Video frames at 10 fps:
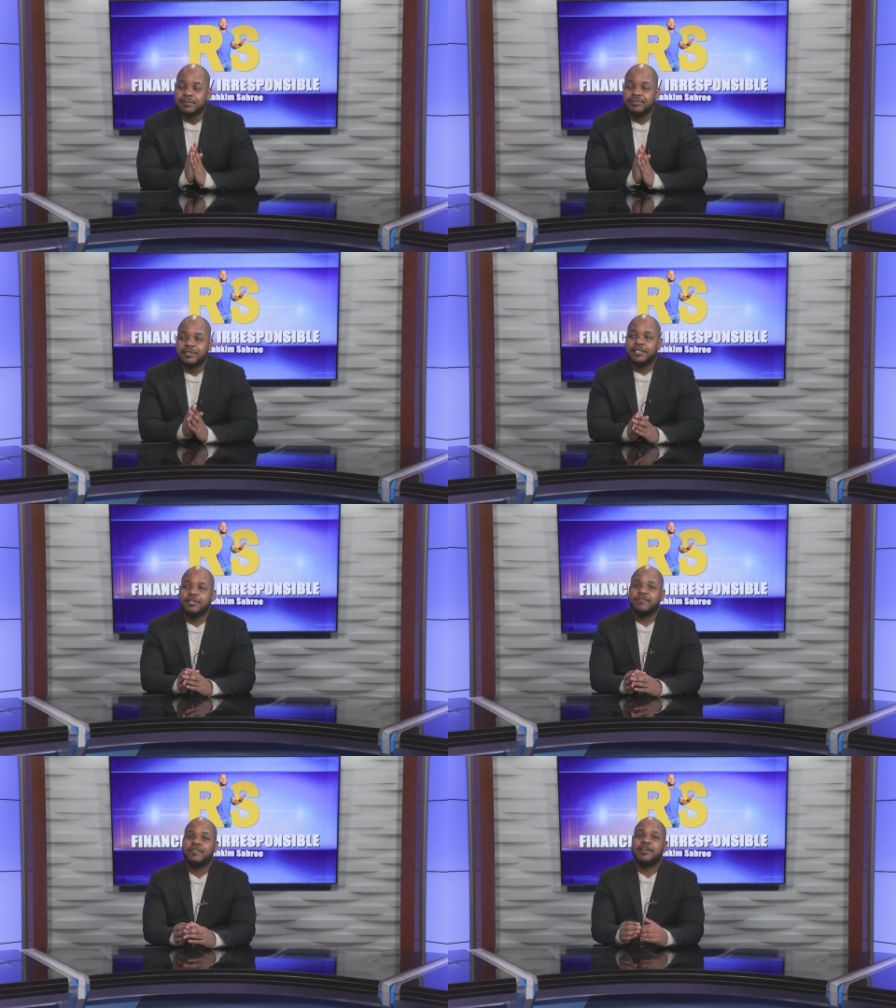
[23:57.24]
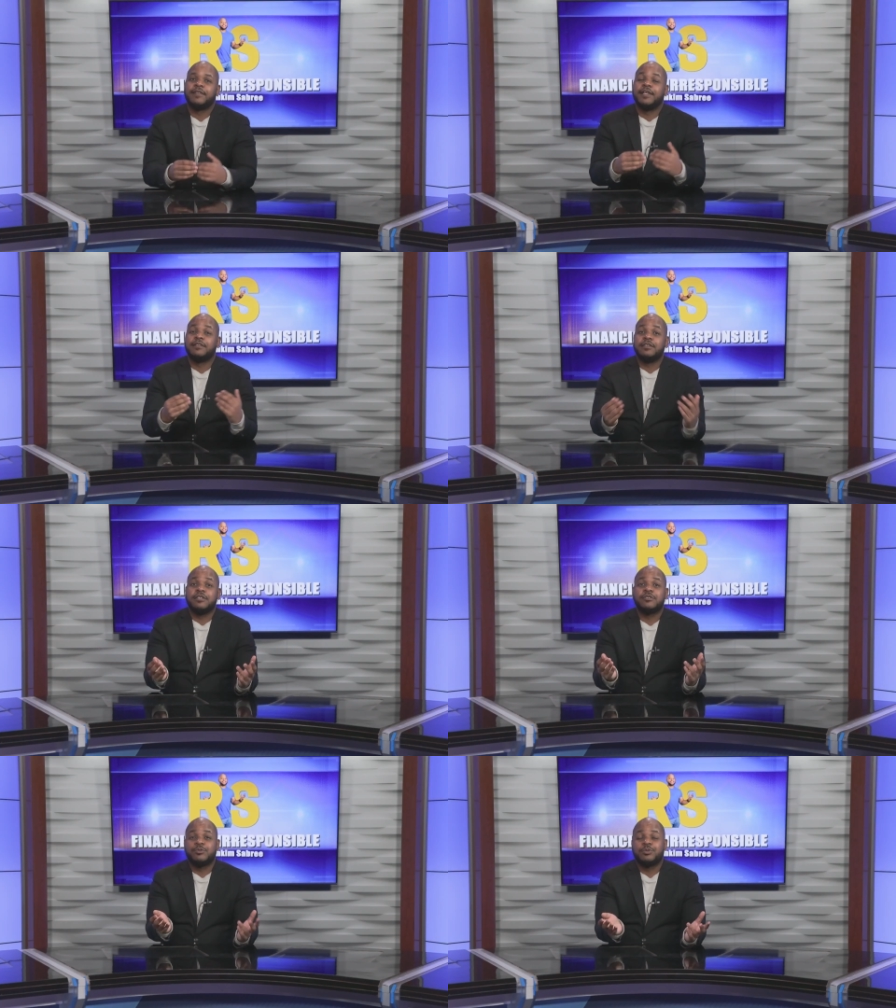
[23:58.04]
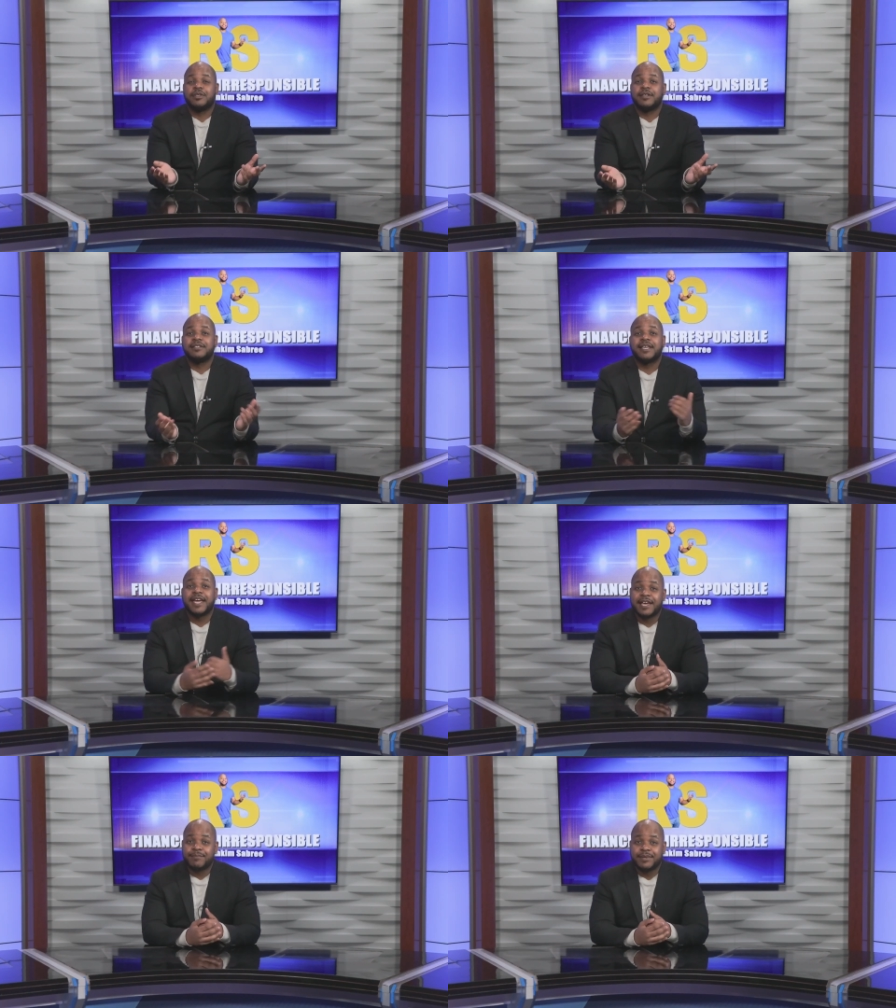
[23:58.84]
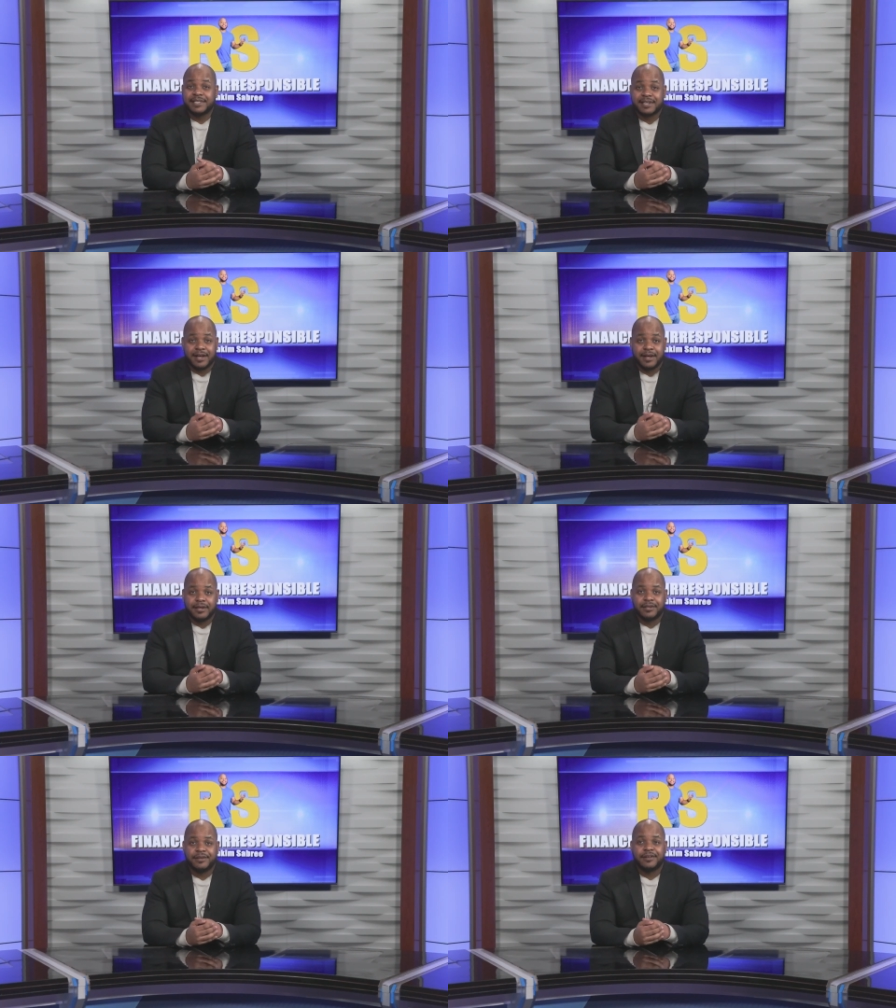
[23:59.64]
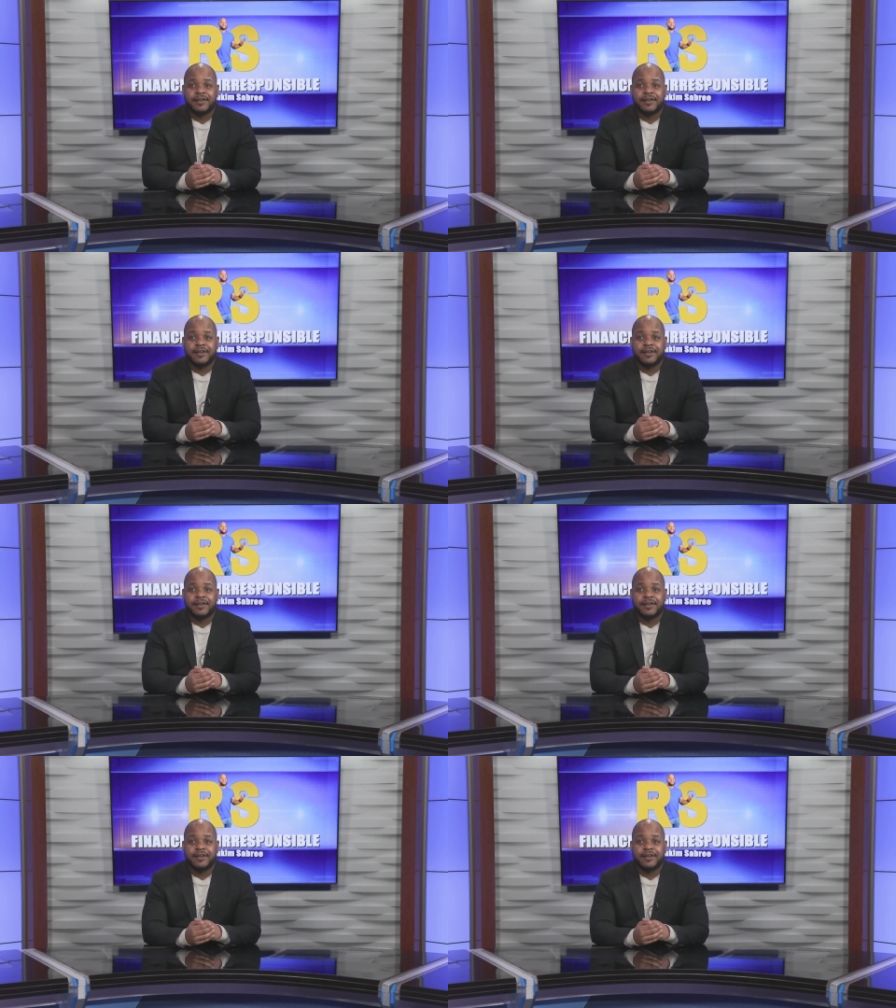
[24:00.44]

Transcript: believe that these two things can be tied